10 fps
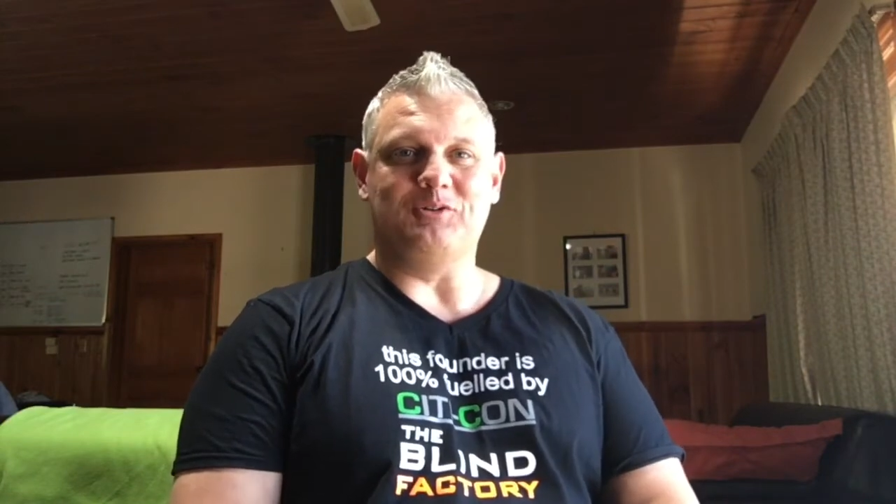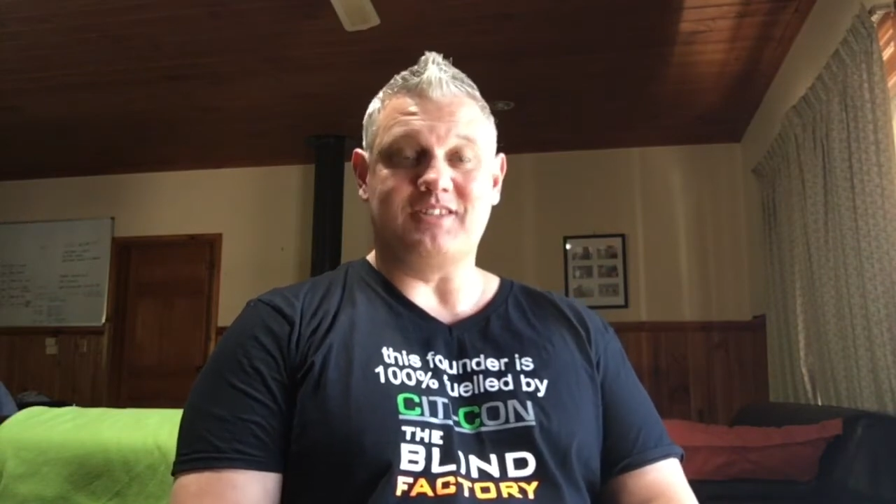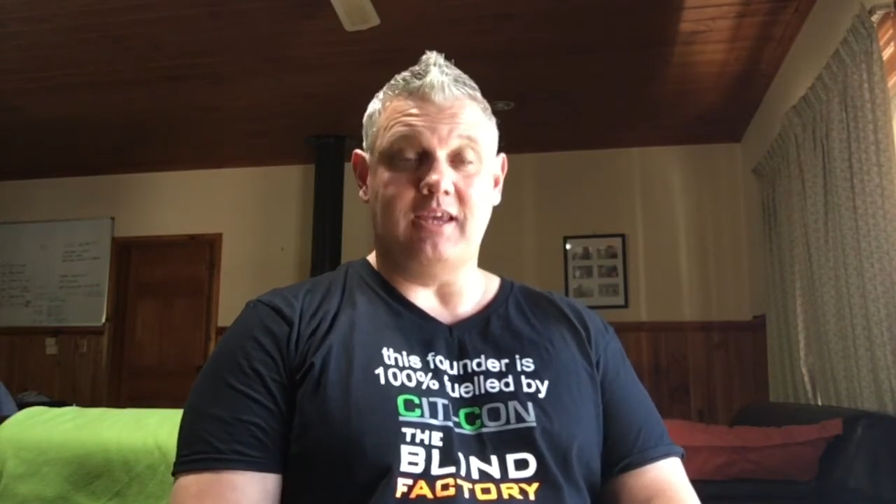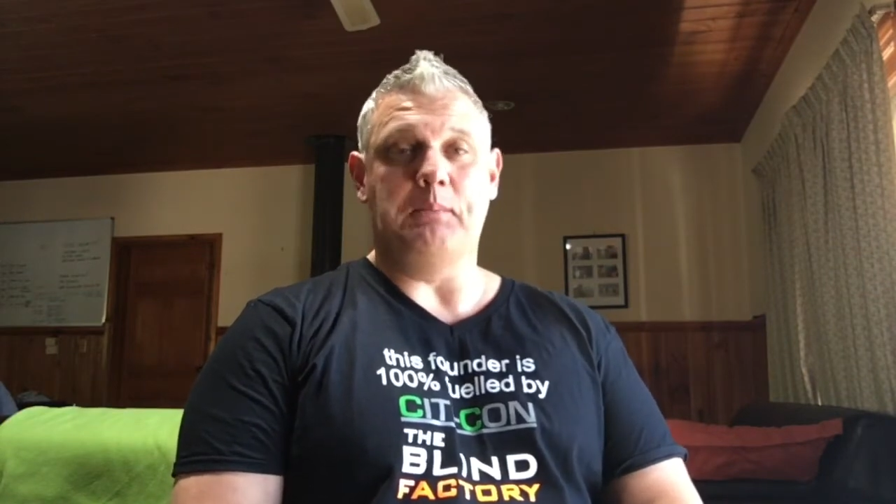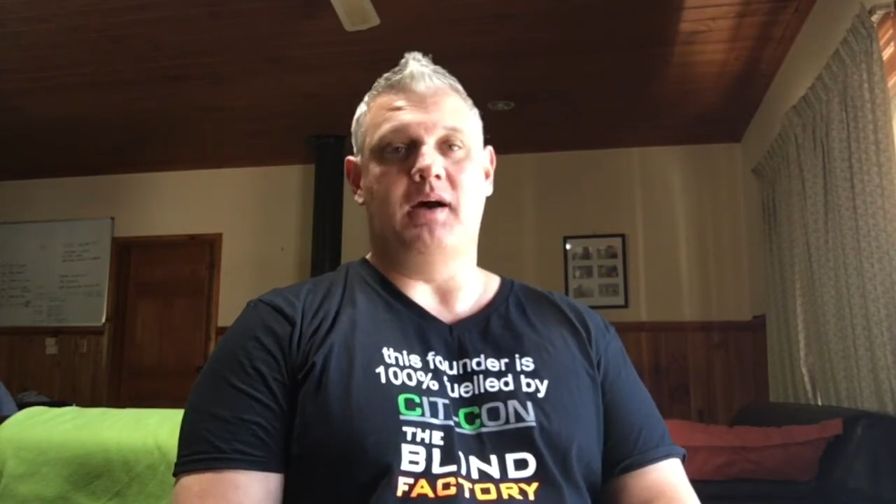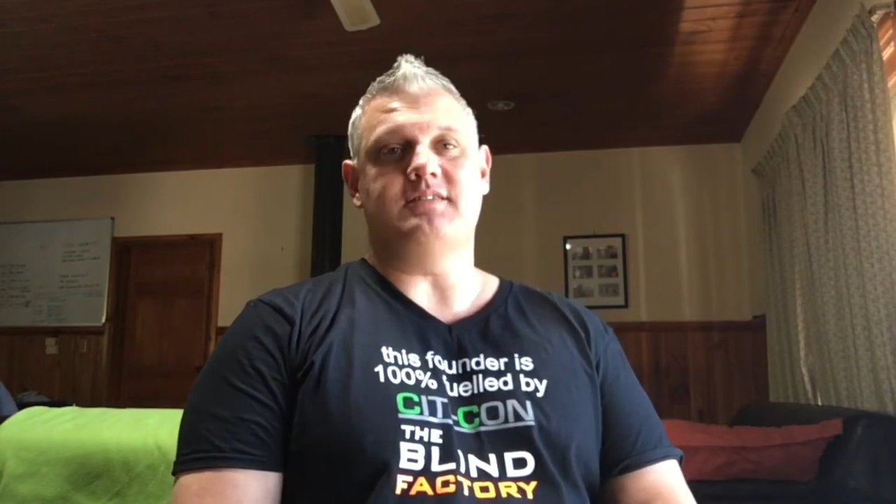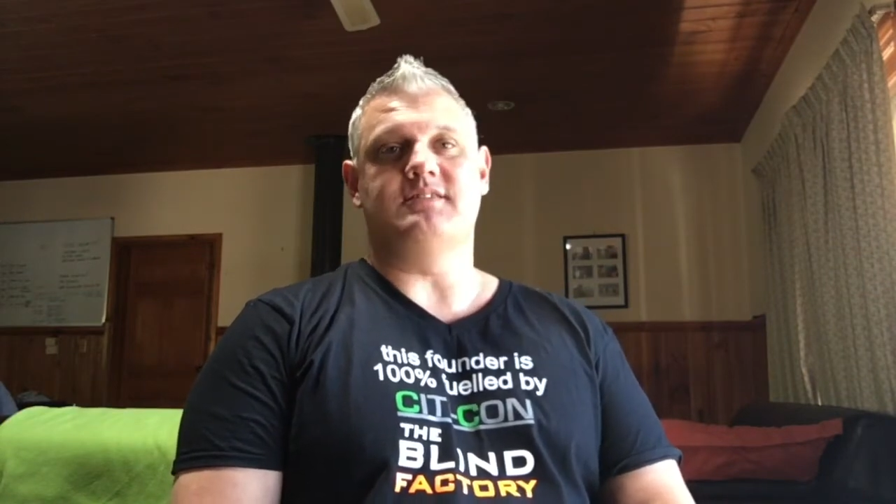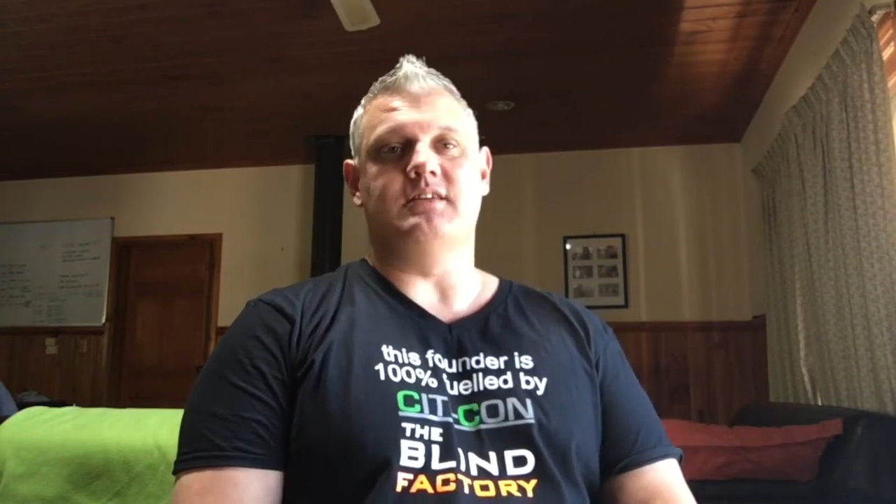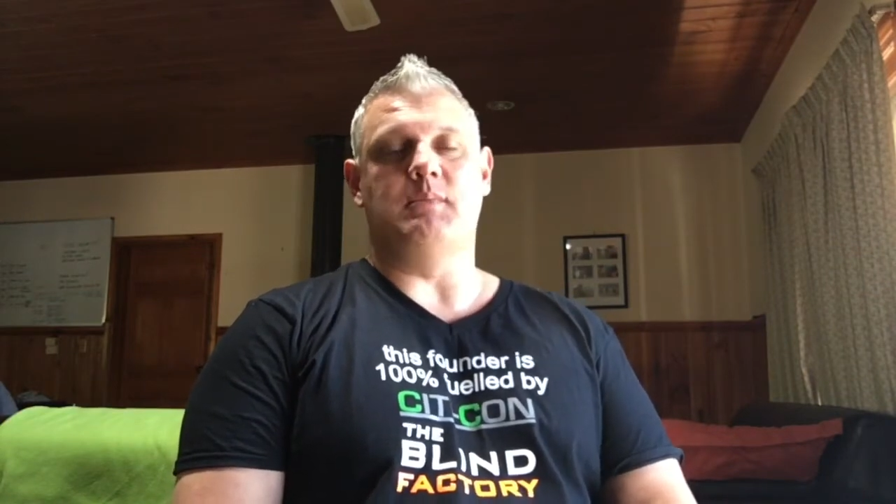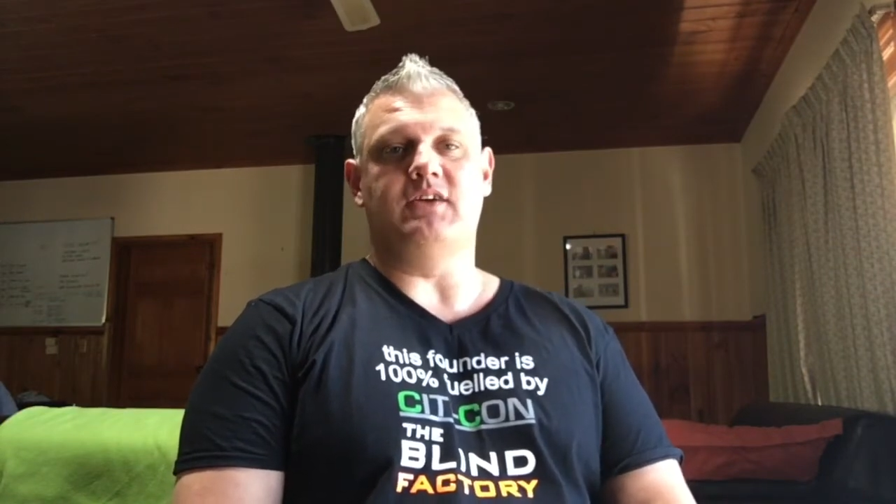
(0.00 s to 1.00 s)
Sleepbus
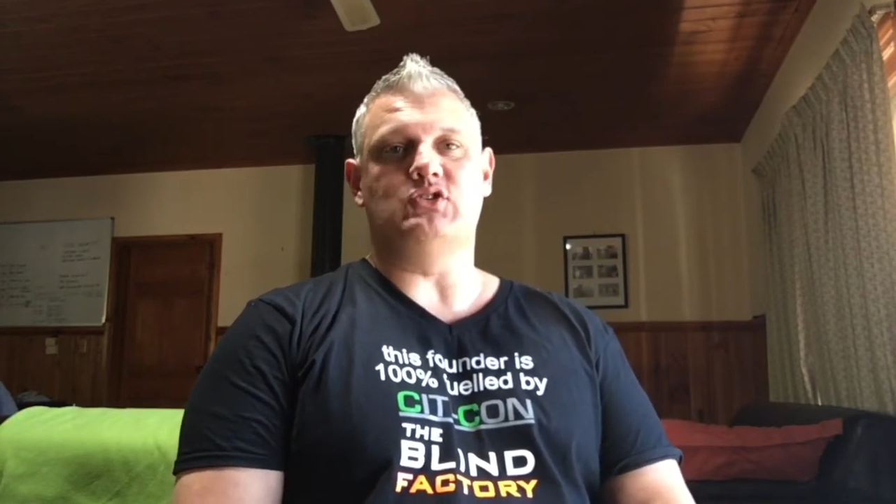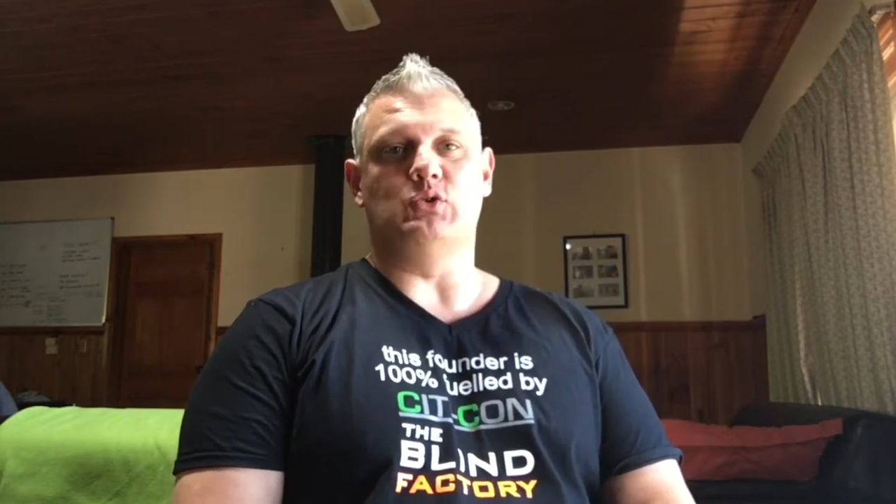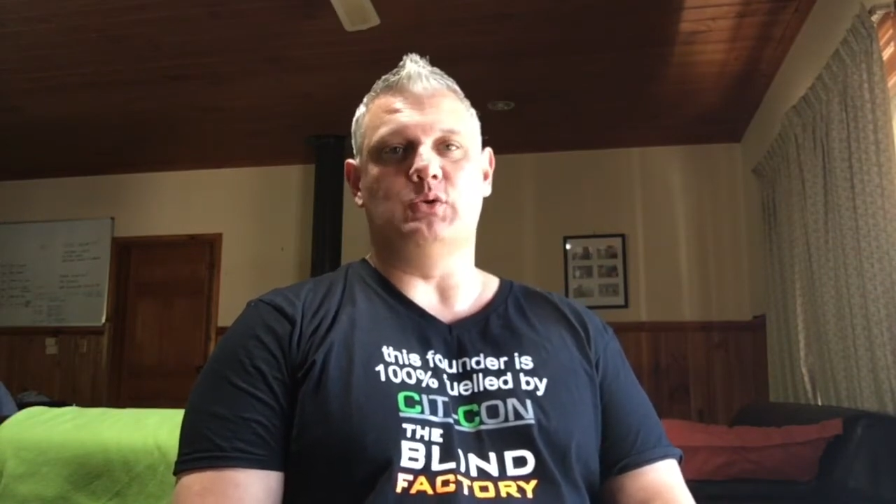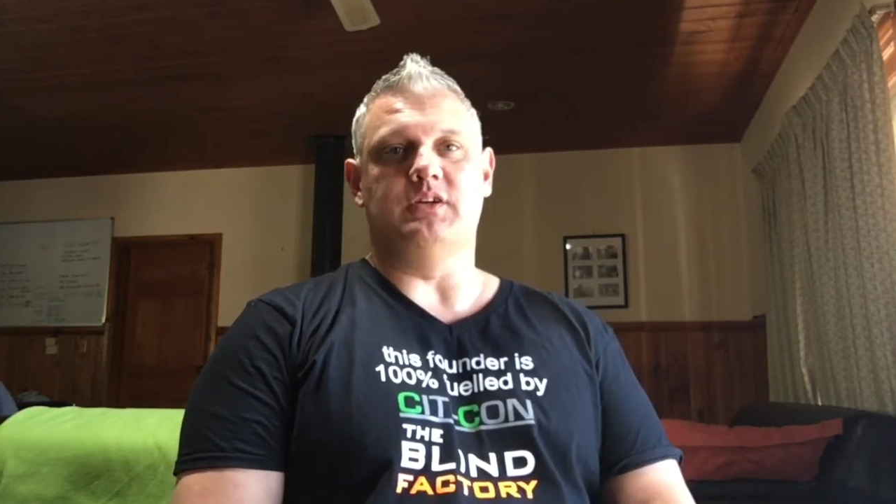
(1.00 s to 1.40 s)
and to make sure